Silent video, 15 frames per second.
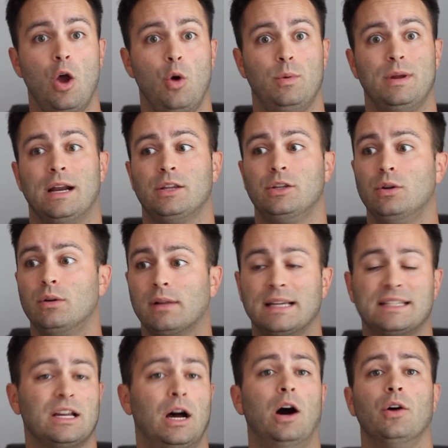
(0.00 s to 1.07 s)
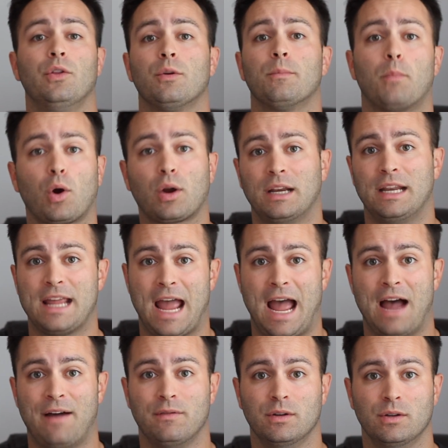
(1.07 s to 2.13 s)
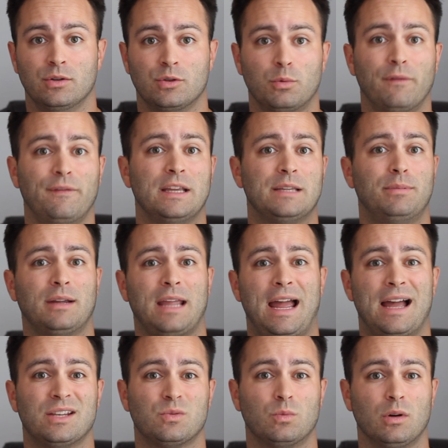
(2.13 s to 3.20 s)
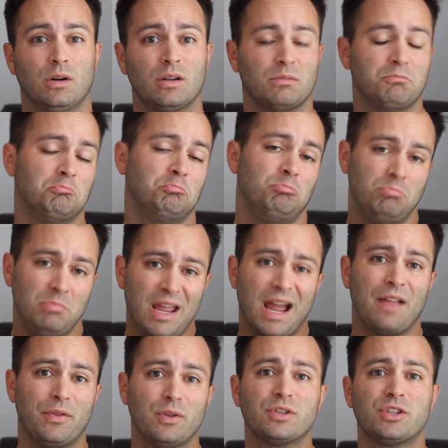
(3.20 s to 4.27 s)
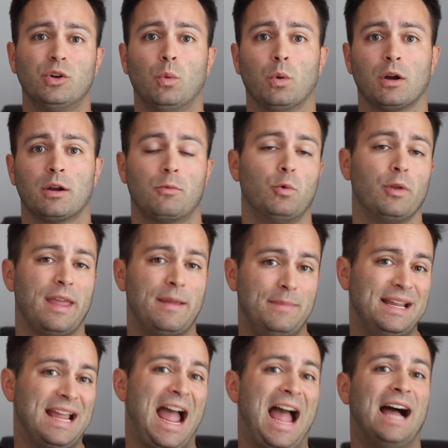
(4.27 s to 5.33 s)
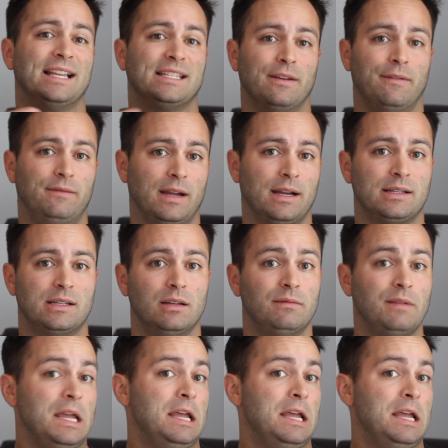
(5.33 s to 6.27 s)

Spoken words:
We got to utilize other marketing avenues. Will Facebook ads work? Yeah, they'll still work. Will they be as effective?